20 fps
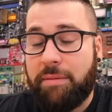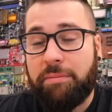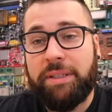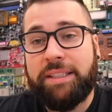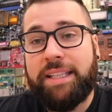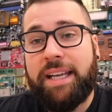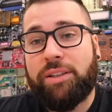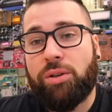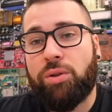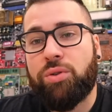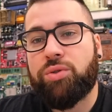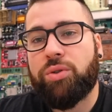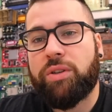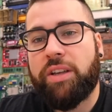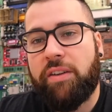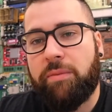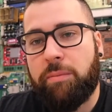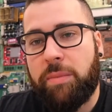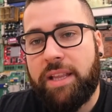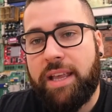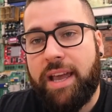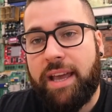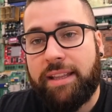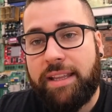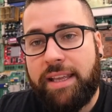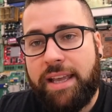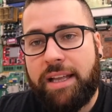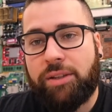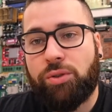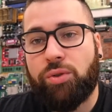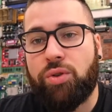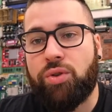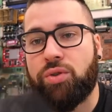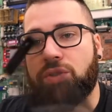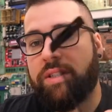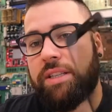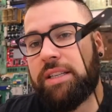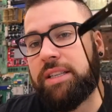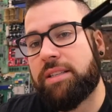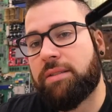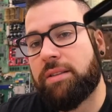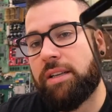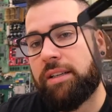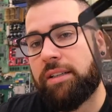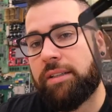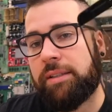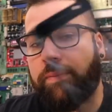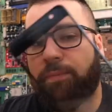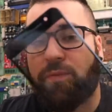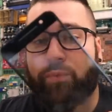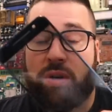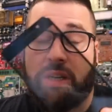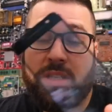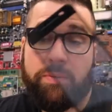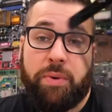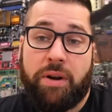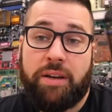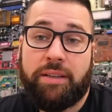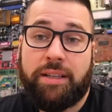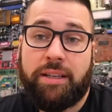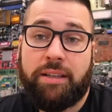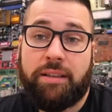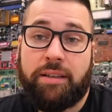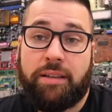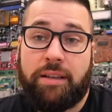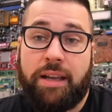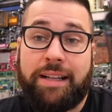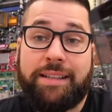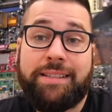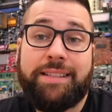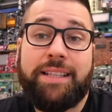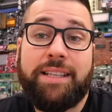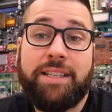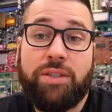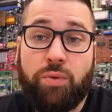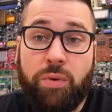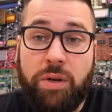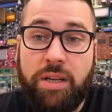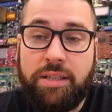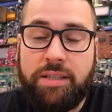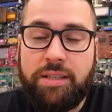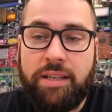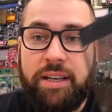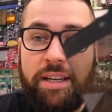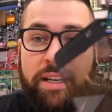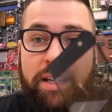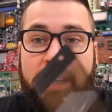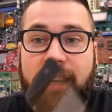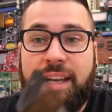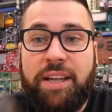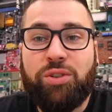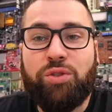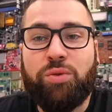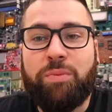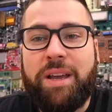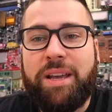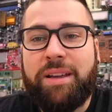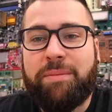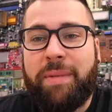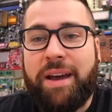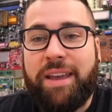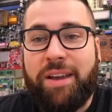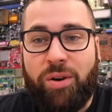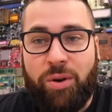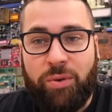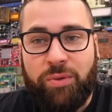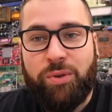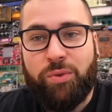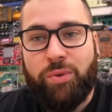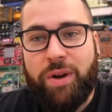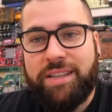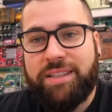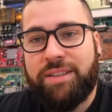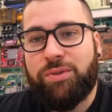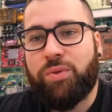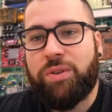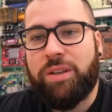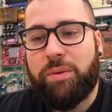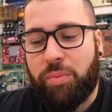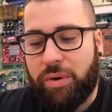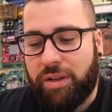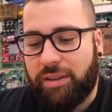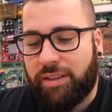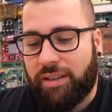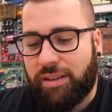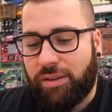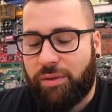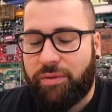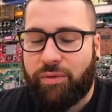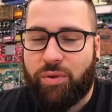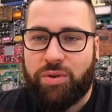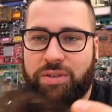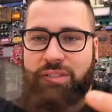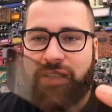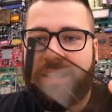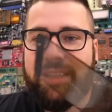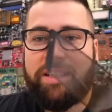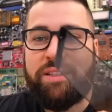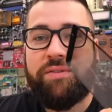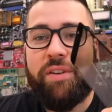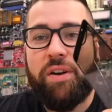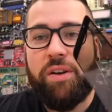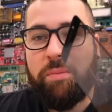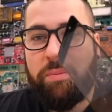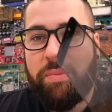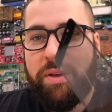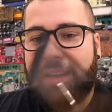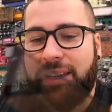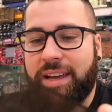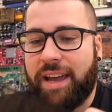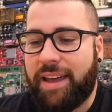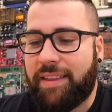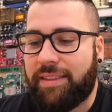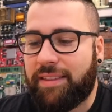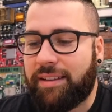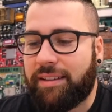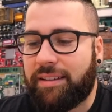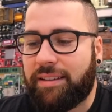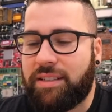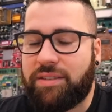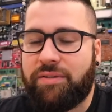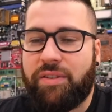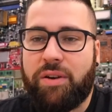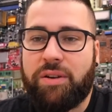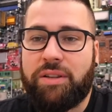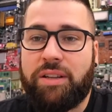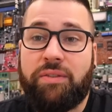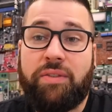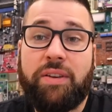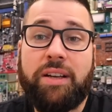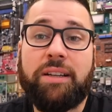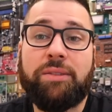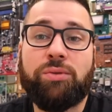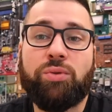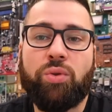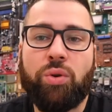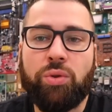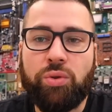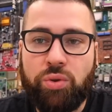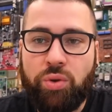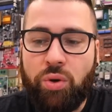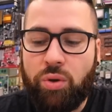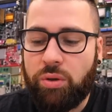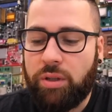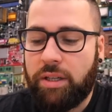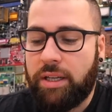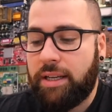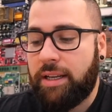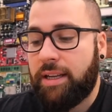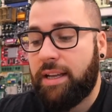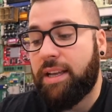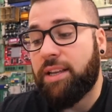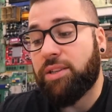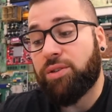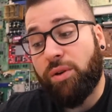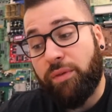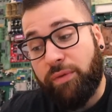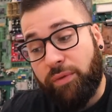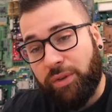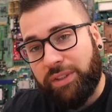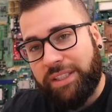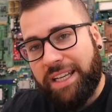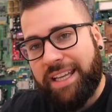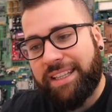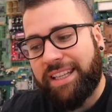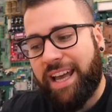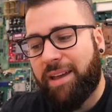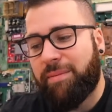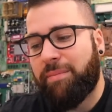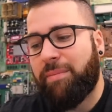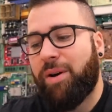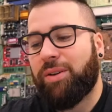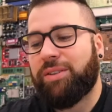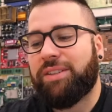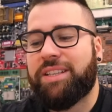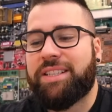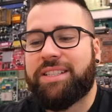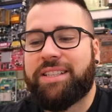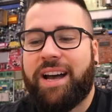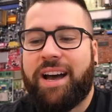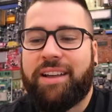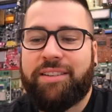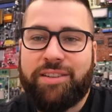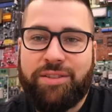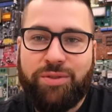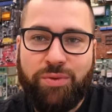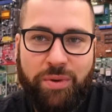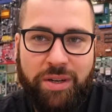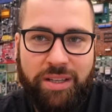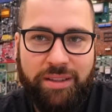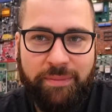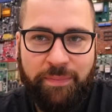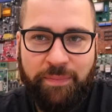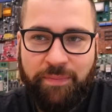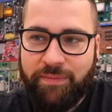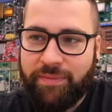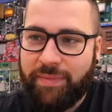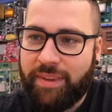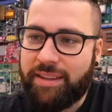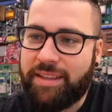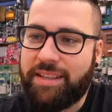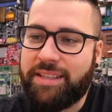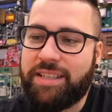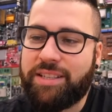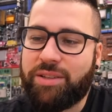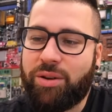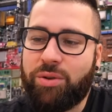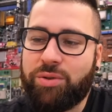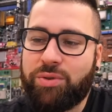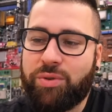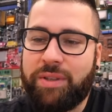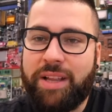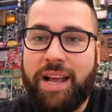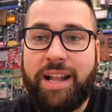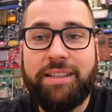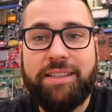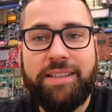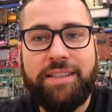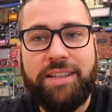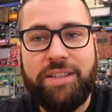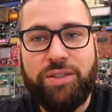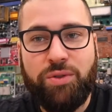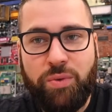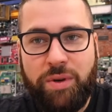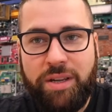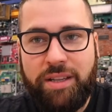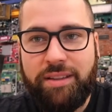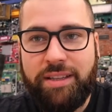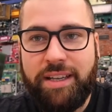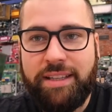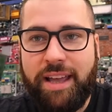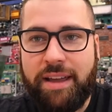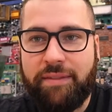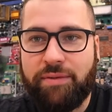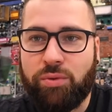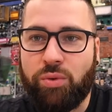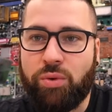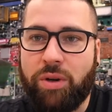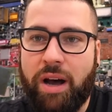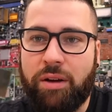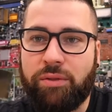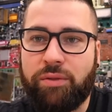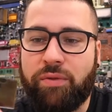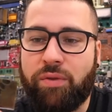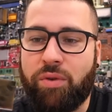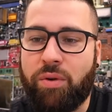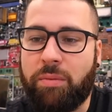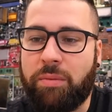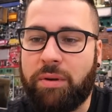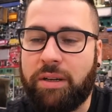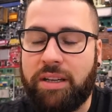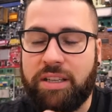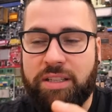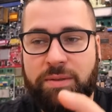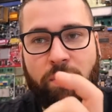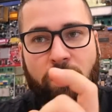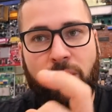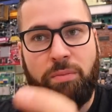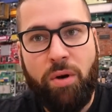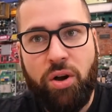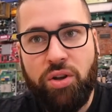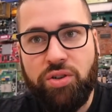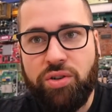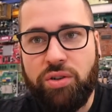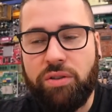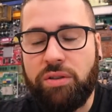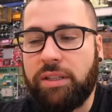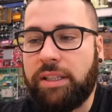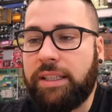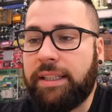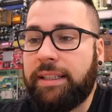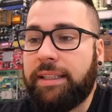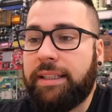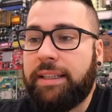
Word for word: But that also gave me the idea to use these uh, transparent uh, LCD screens to make my own resin 3D printer. Of course, this is very big and uh, is very difficult to control. So for that, I bought this other screen. This is also an LCD screen that I took out from a small module,